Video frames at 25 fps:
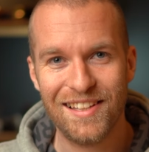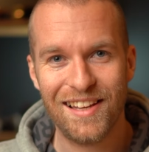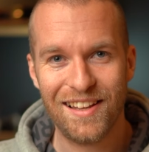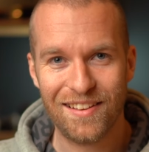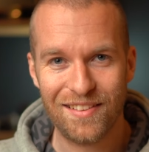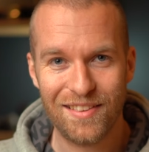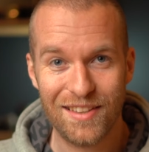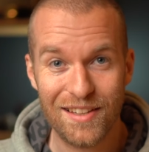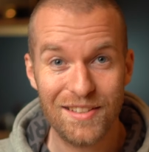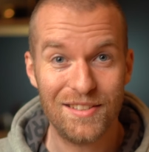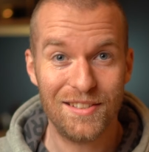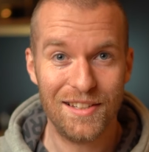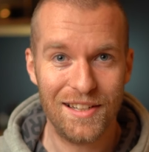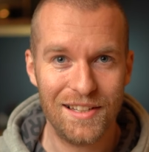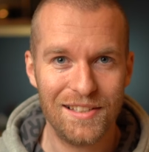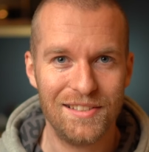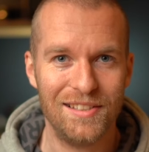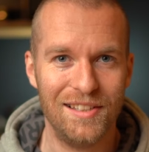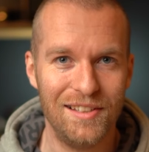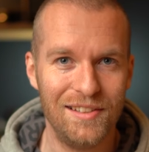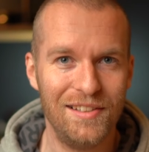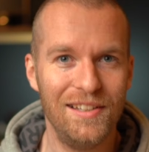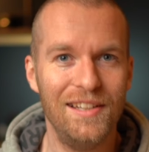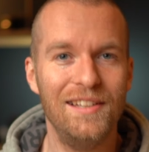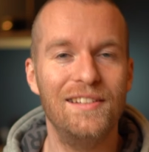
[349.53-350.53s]
that this is
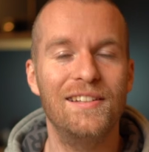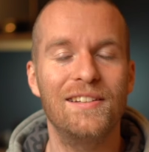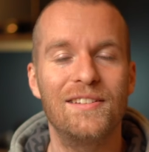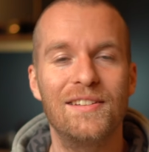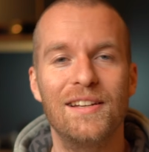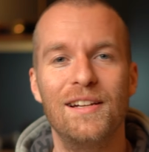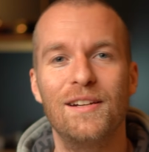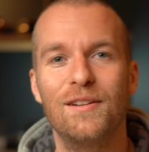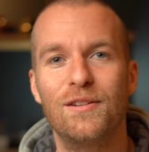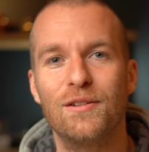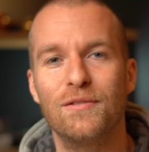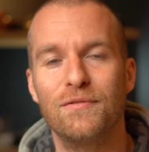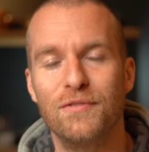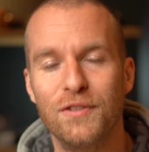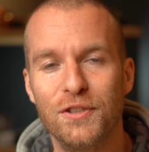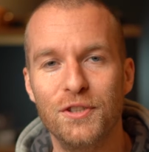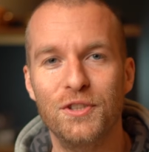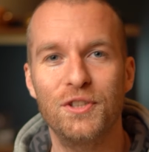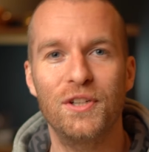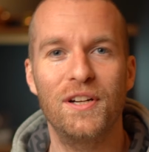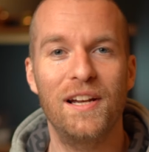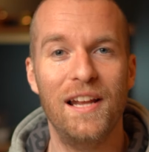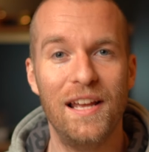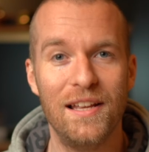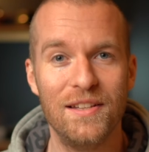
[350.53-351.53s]
indeed the
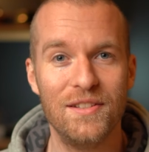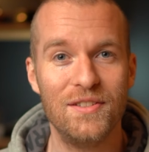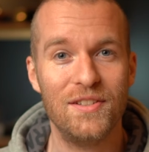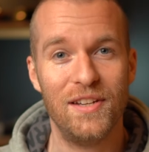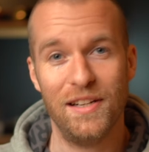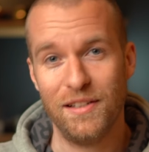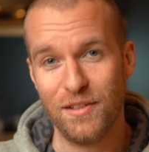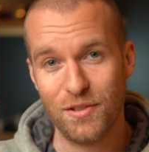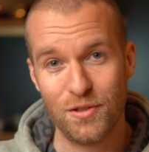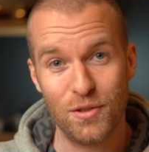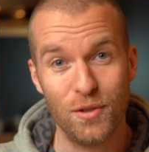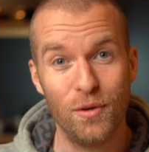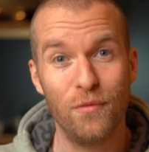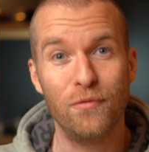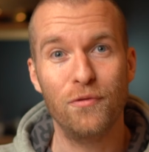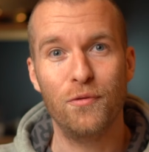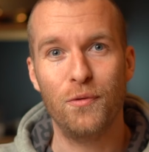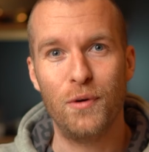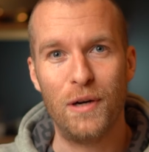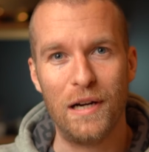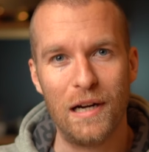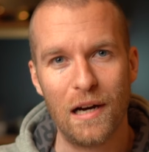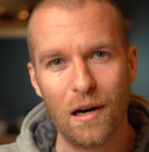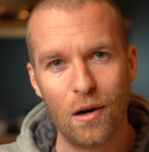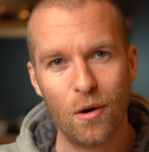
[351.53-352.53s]
teleconversion lens, and the
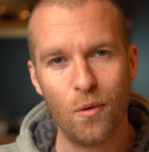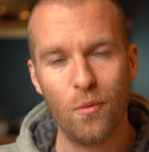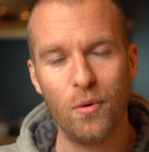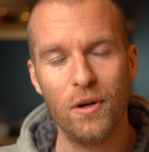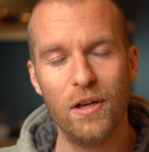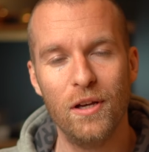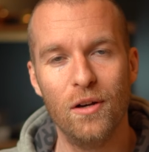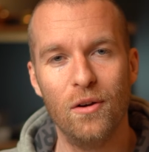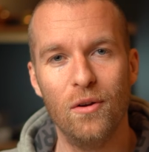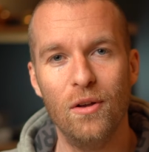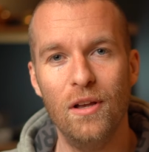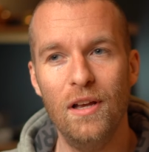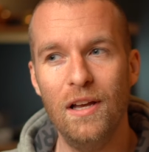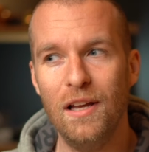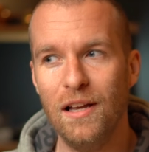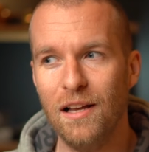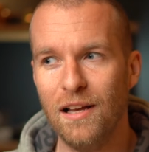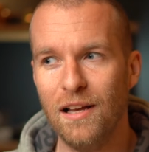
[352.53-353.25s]
software will